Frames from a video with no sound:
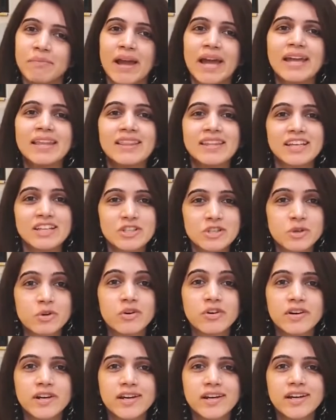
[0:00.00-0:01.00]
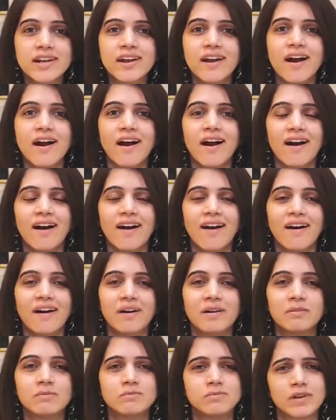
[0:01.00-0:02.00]
Mehndi jewelry.
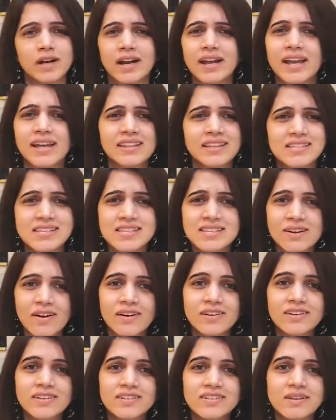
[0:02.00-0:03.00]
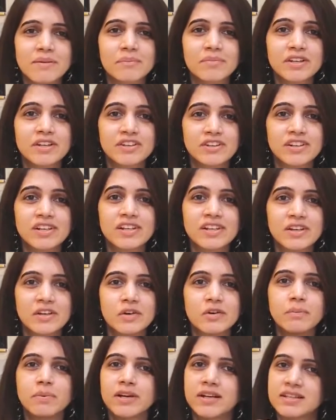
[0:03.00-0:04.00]
Again, this is not something really
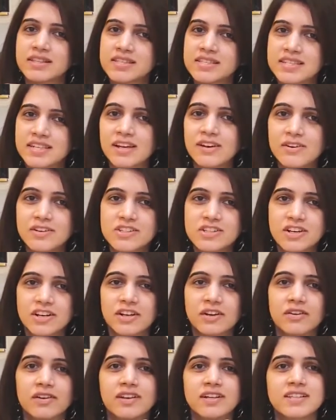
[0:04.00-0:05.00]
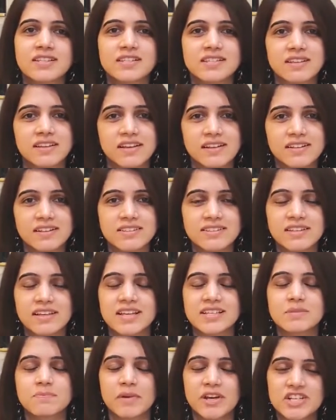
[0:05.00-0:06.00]
new, but it still looks really good. It's
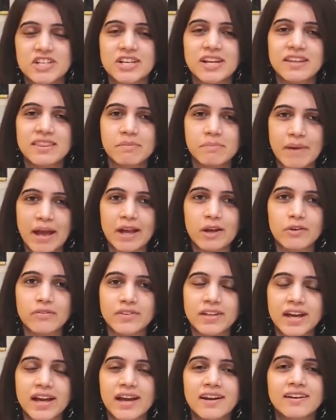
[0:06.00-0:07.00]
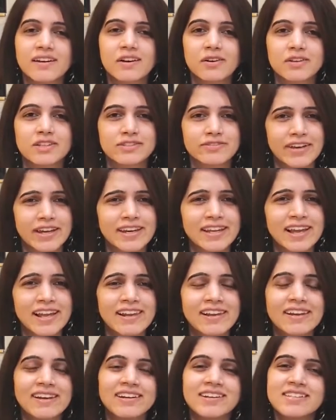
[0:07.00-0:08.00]
especially at the back of the hand, it looks very
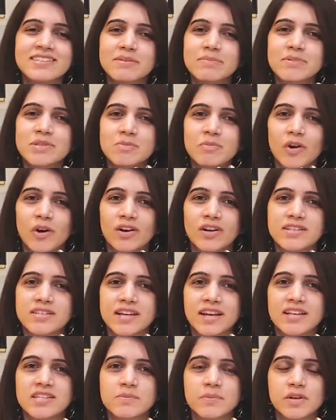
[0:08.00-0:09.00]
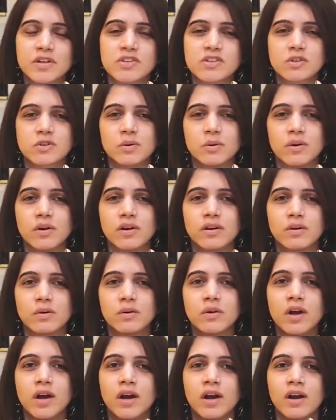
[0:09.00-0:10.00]
elegant. Some small designs, because you don't want
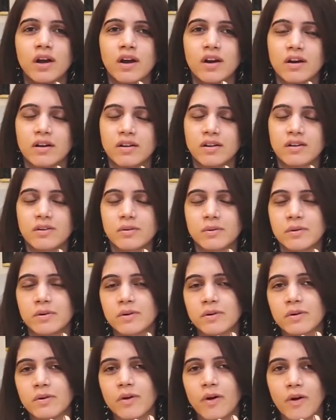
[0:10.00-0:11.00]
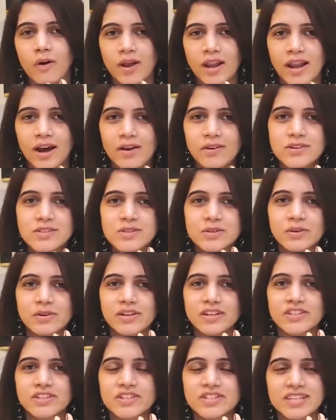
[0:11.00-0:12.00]
to go all out, so
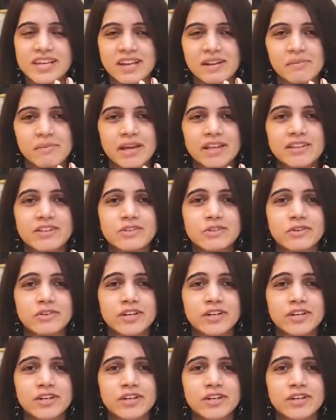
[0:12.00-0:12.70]
you can just get a Mehndi